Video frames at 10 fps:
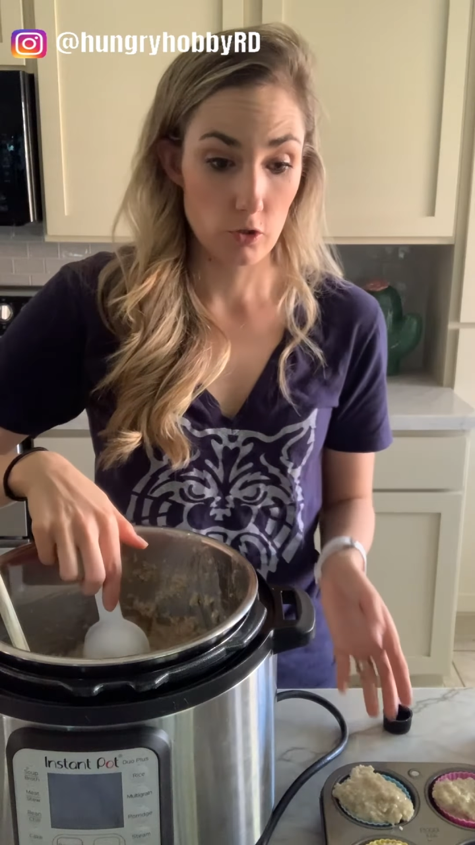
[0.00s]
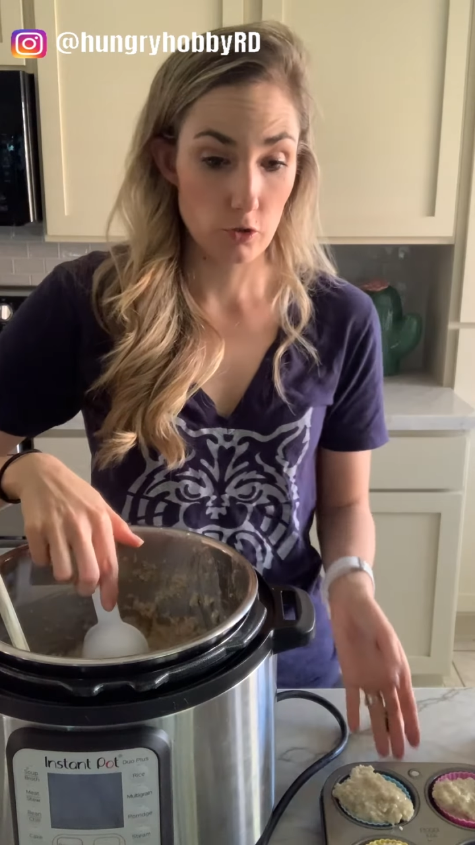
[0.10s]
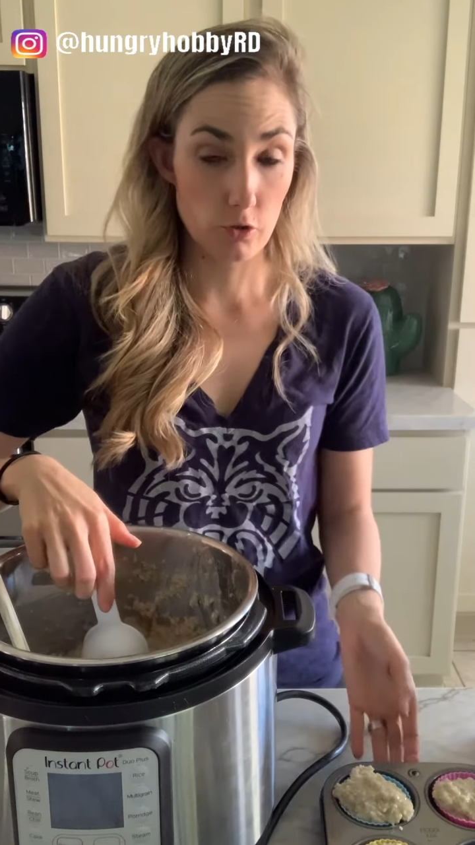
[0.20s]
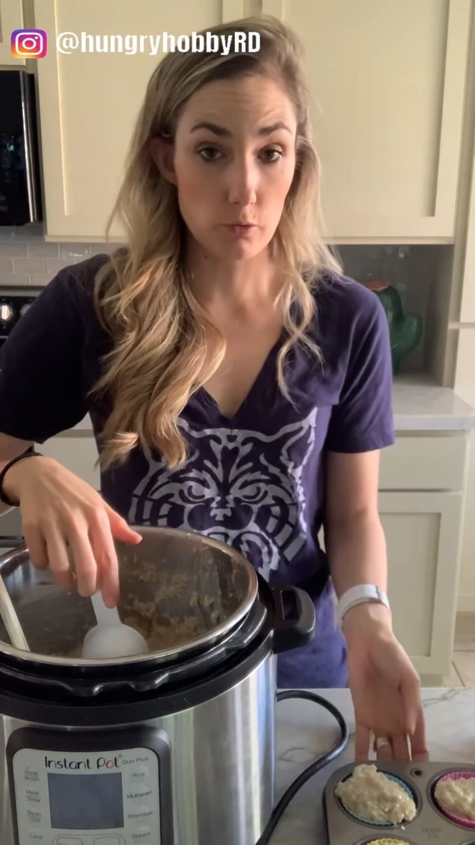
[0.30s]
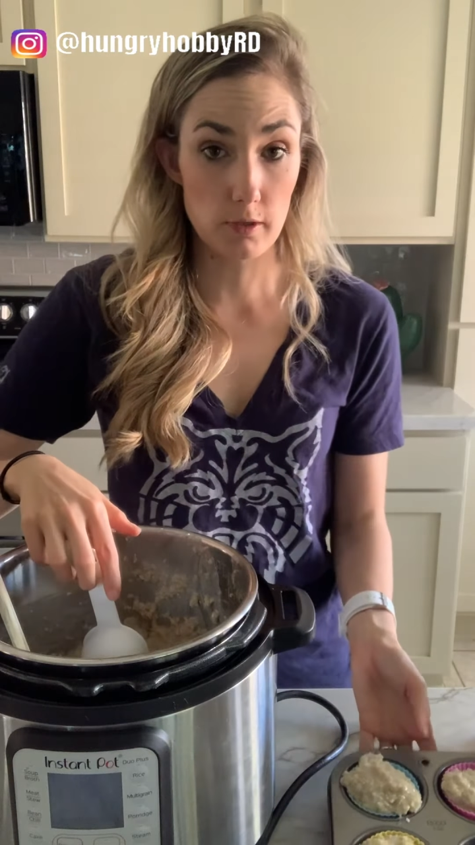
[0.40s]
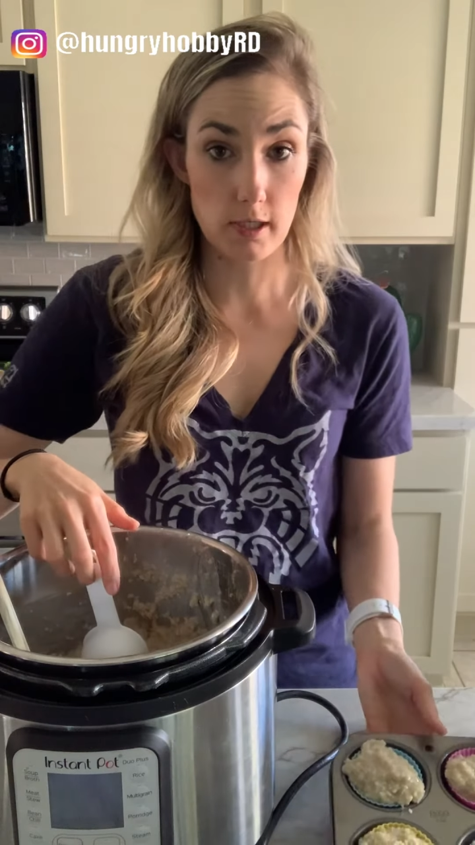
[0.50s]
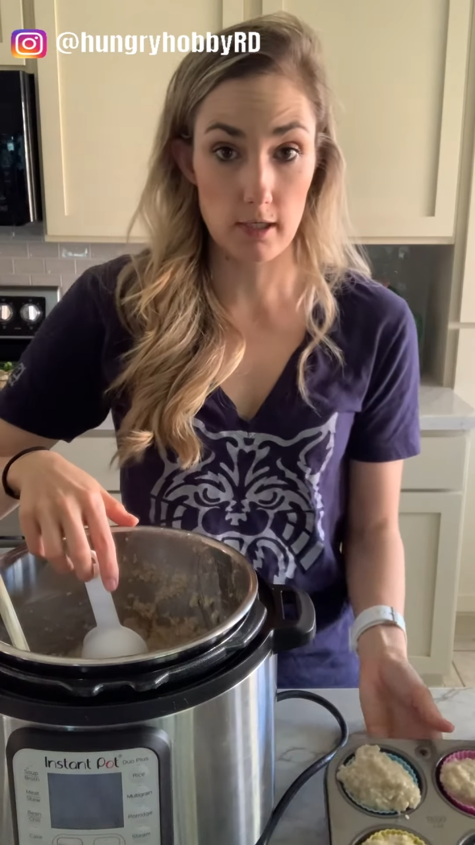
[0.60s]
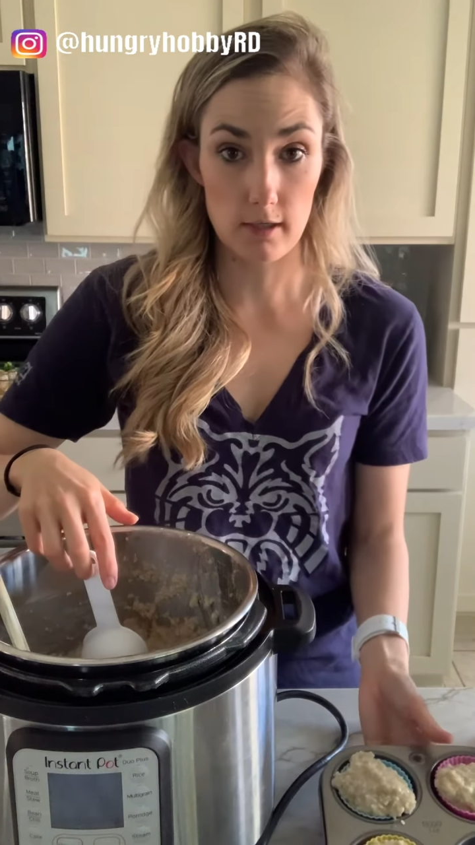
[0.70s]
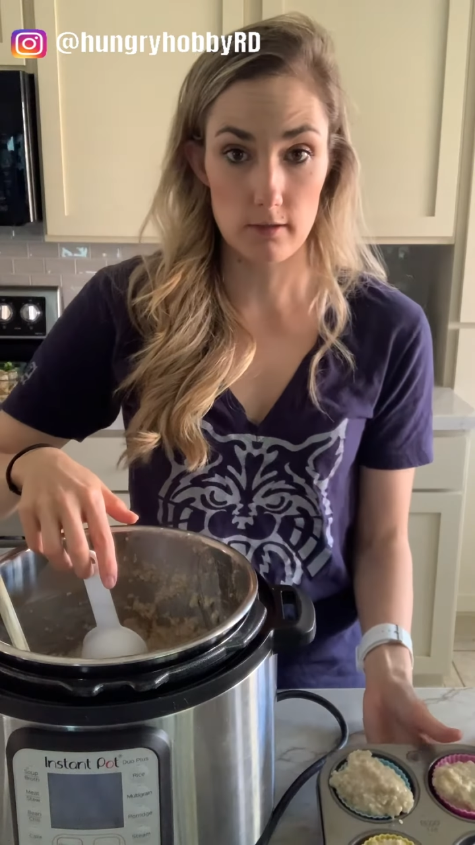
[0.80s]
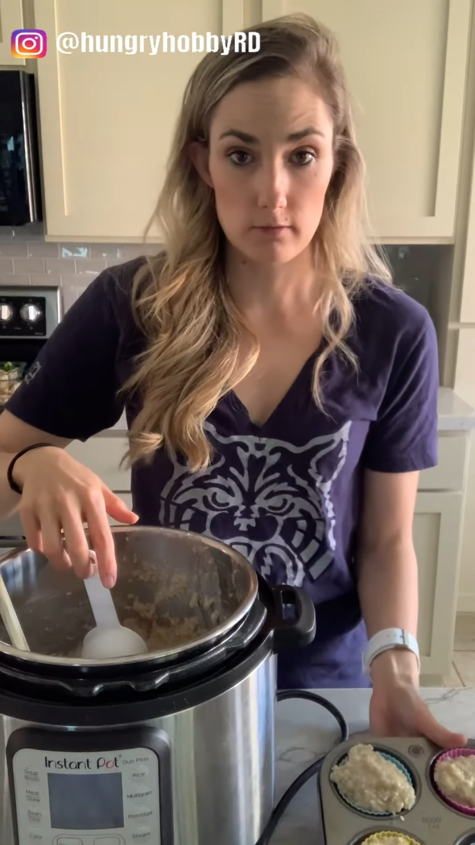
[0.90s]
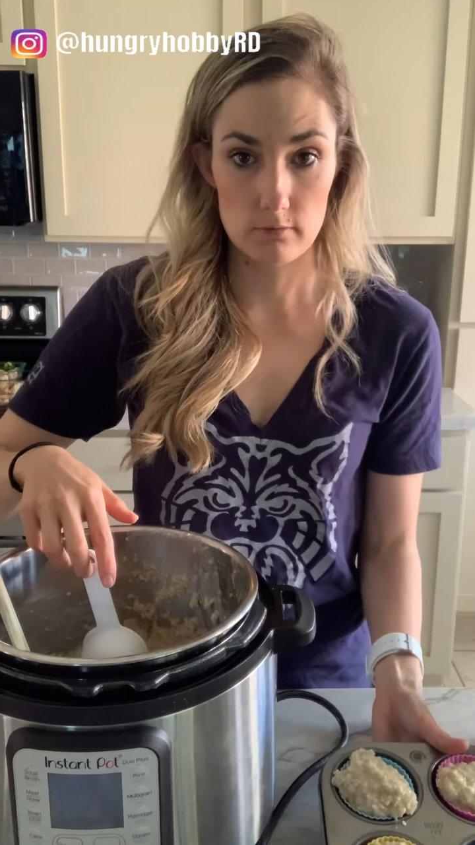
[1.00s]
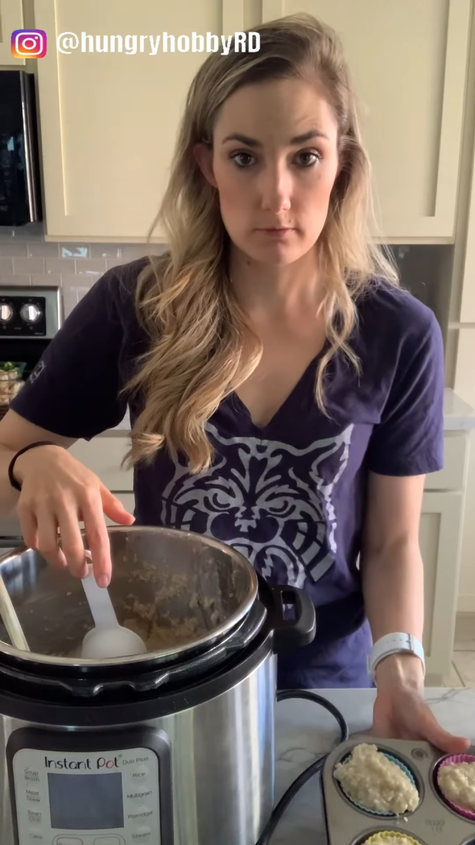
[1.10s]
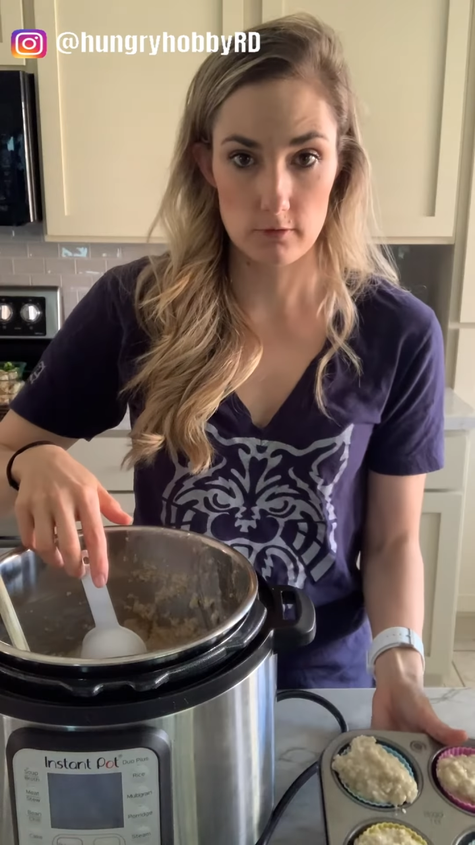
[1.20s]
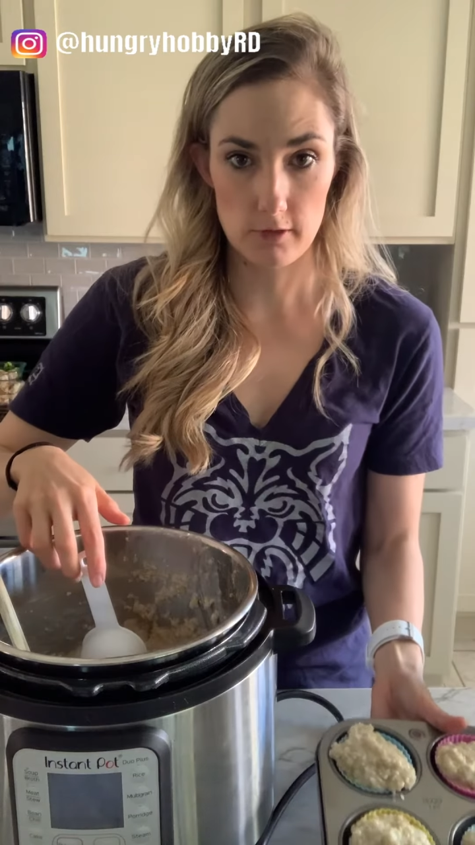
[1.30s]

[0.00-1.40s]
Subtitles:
you can, oh,